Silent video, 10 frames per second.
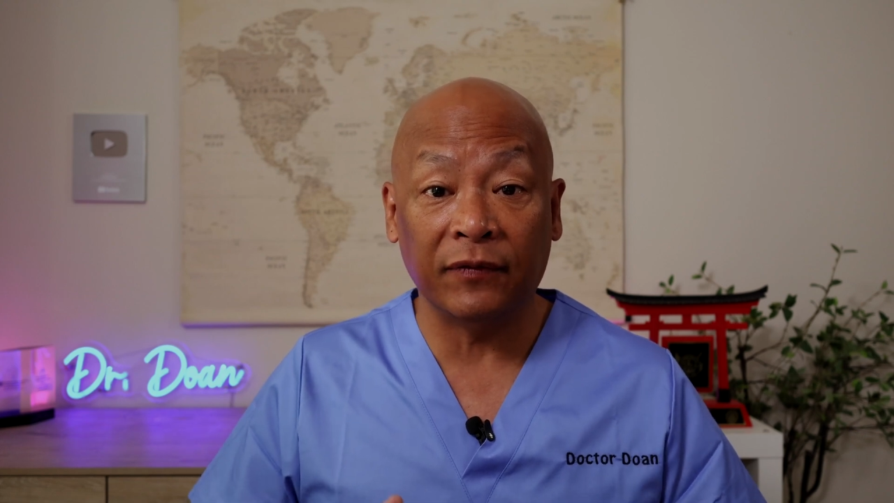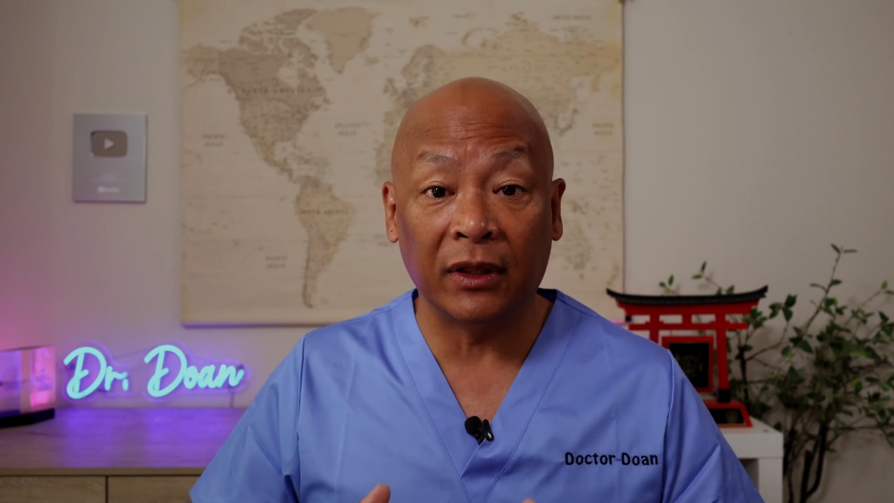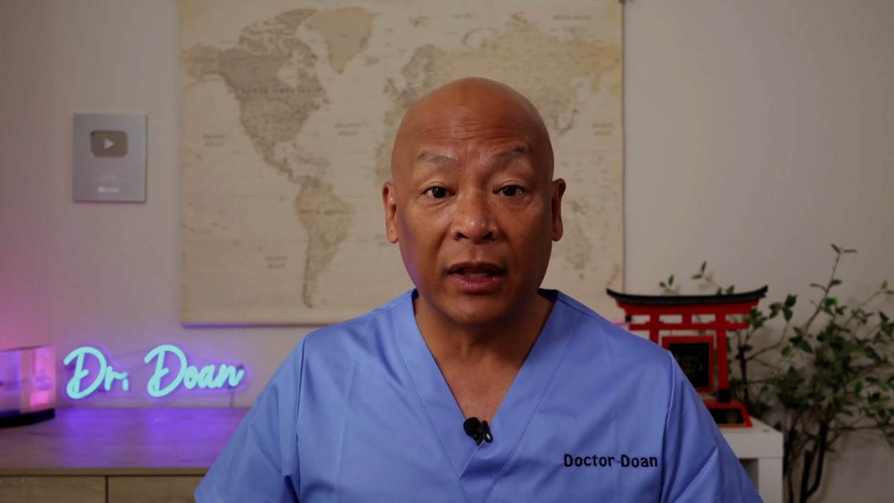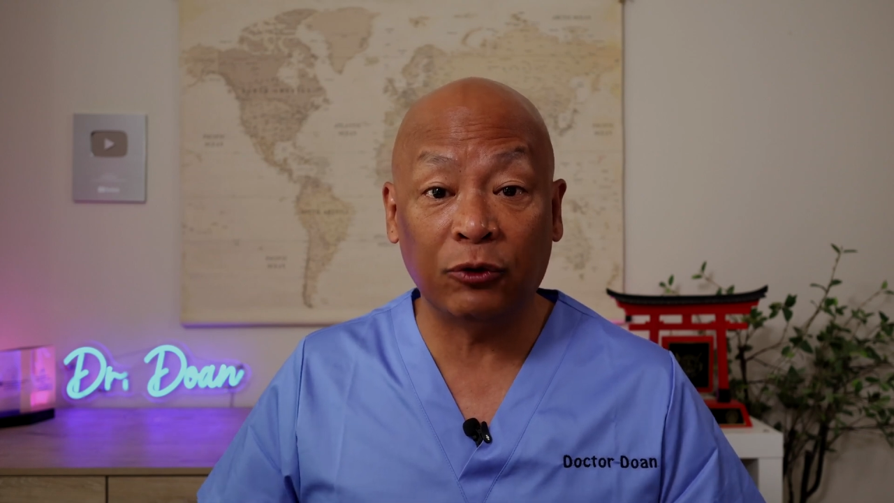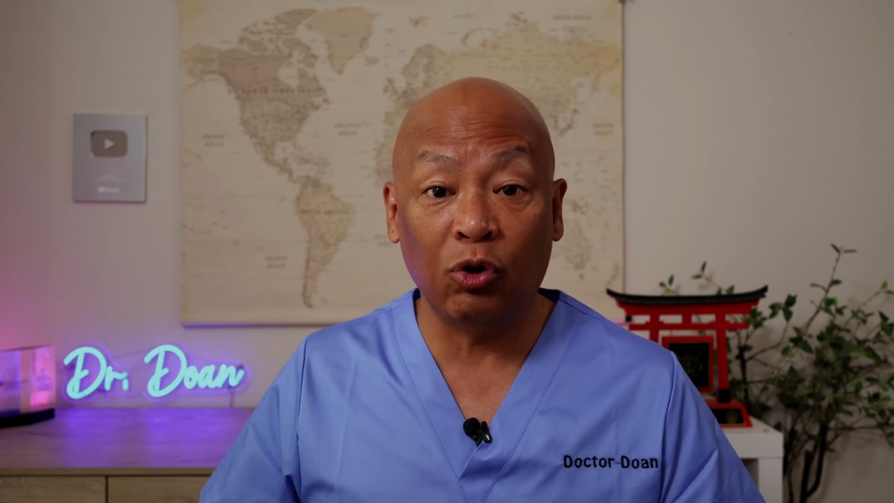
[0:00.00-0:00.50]
of
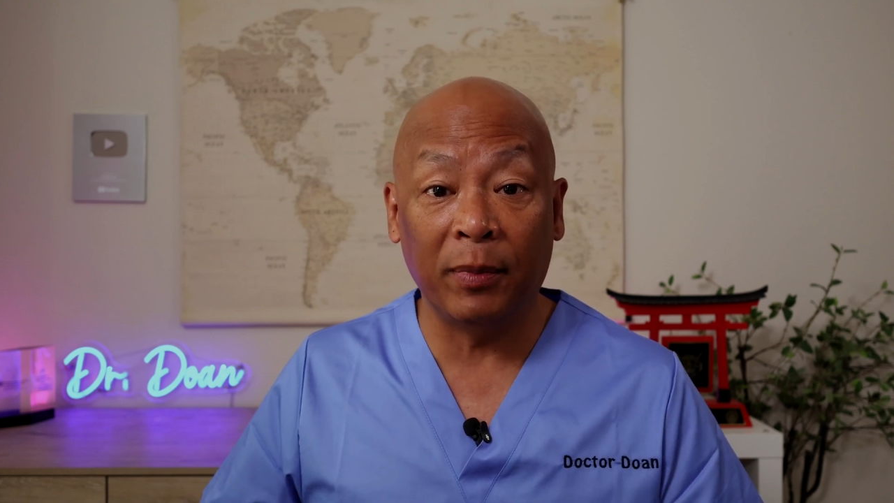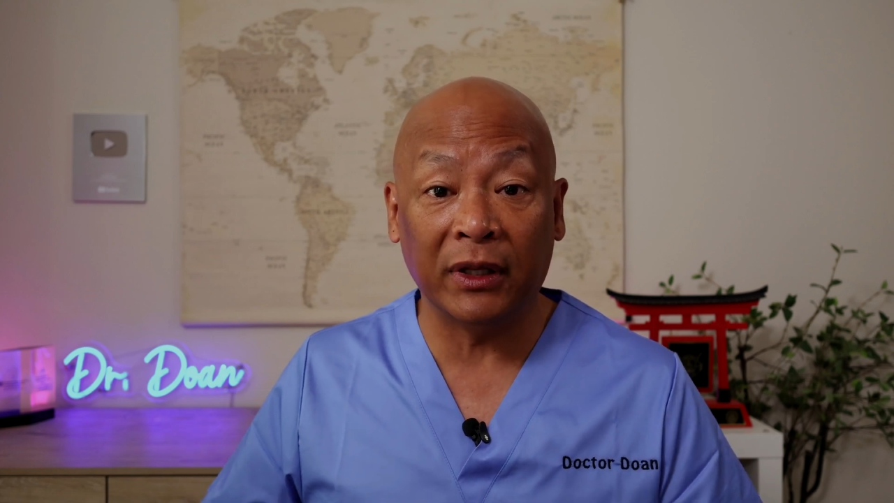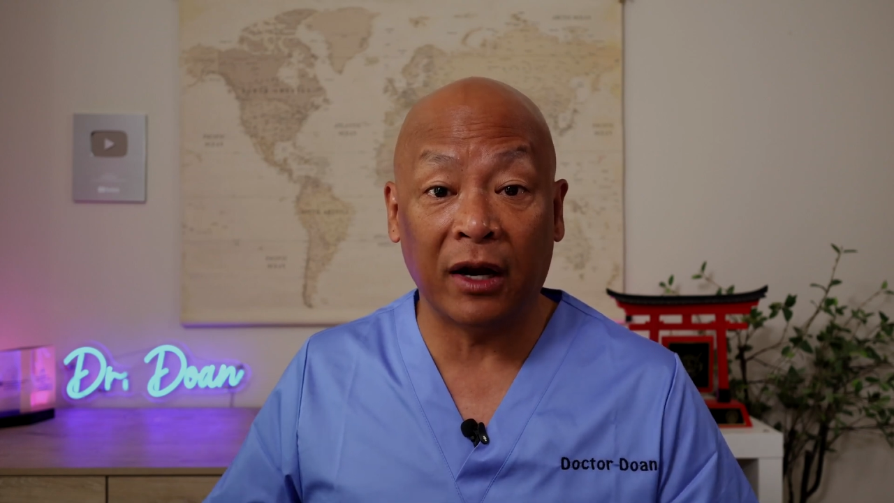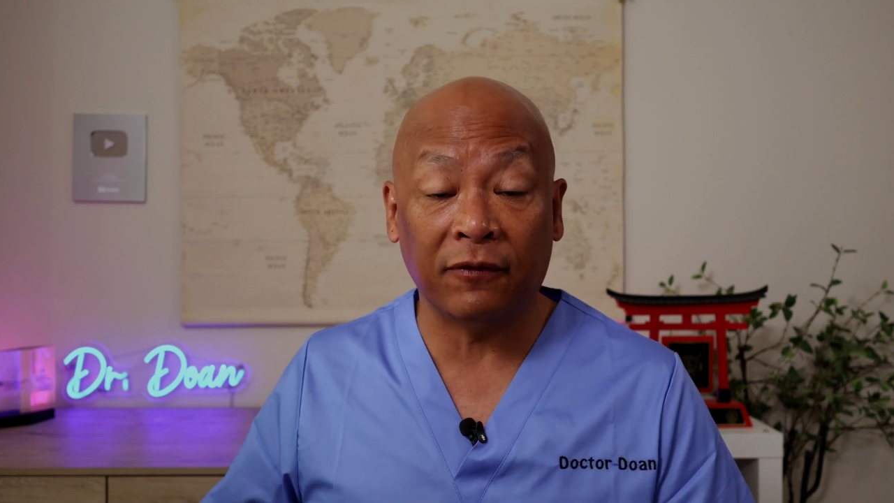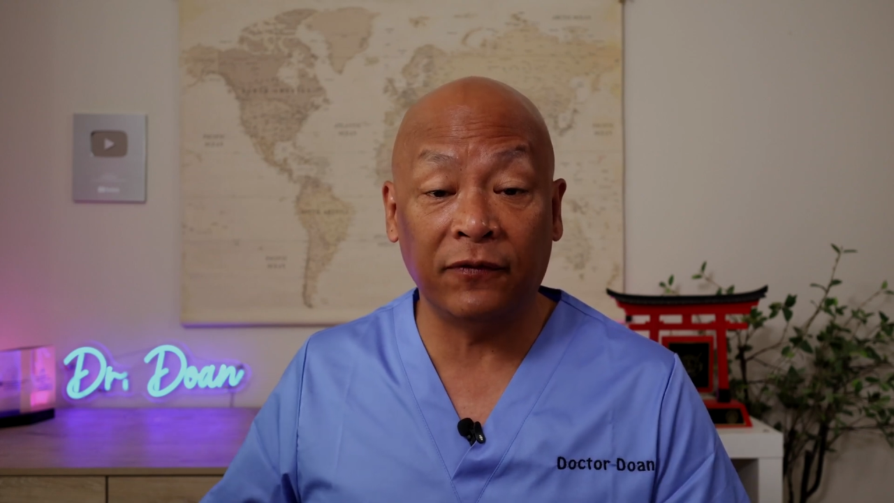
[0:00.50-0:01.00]

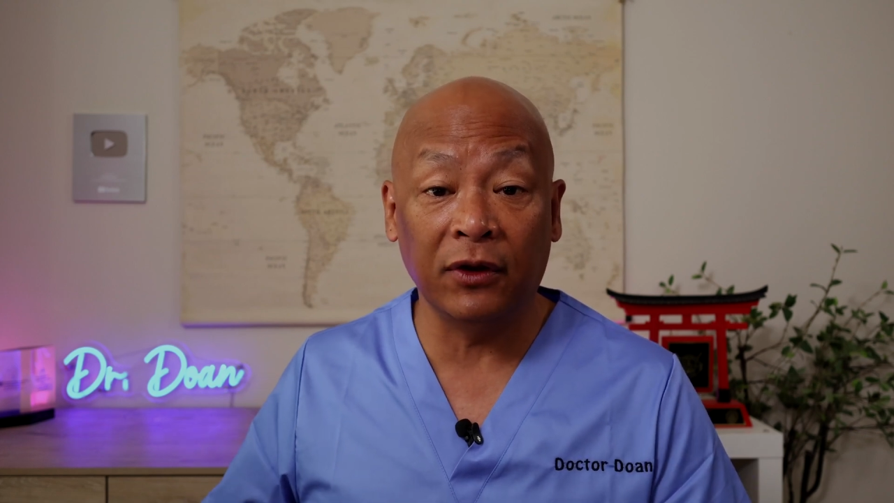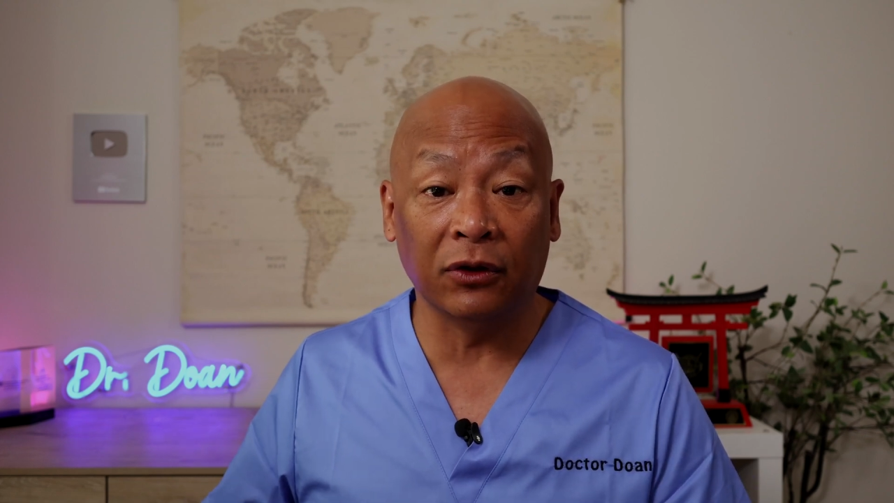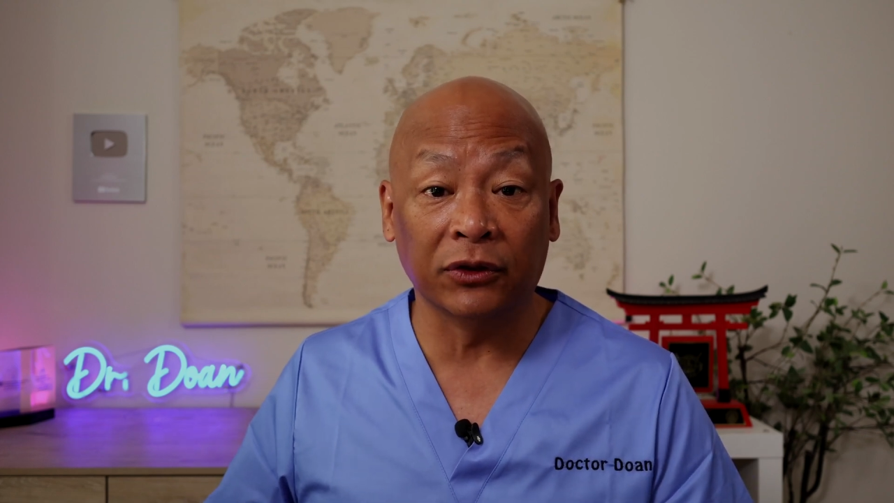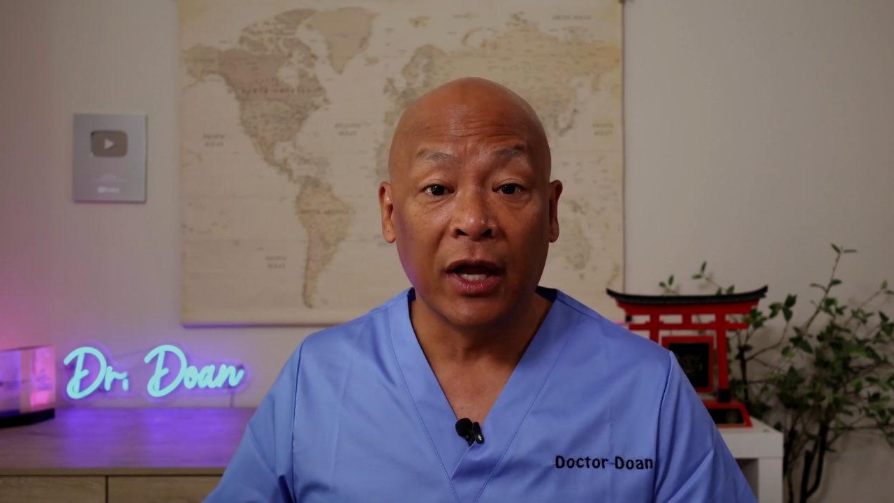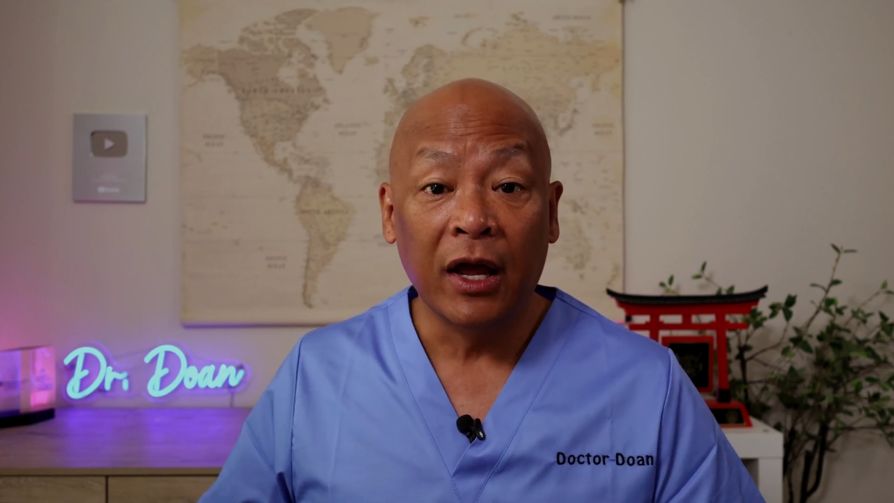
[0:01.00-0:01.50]
electromagnetic
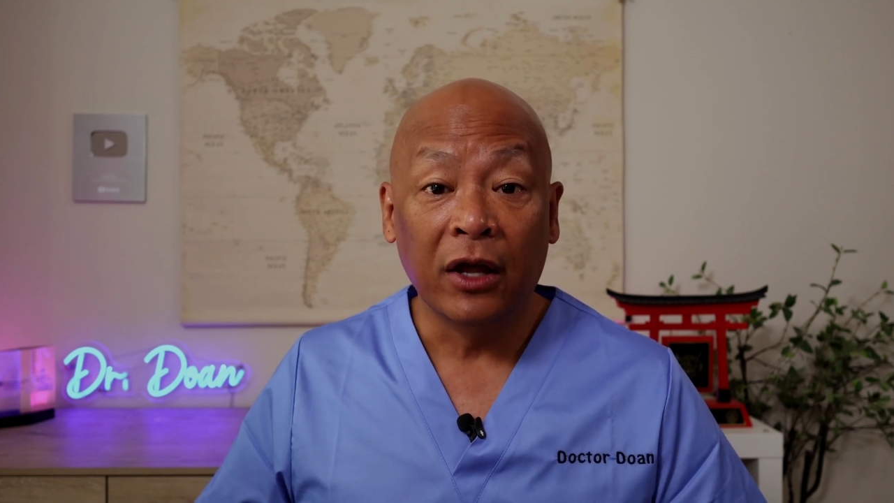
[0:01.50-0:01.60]
fields,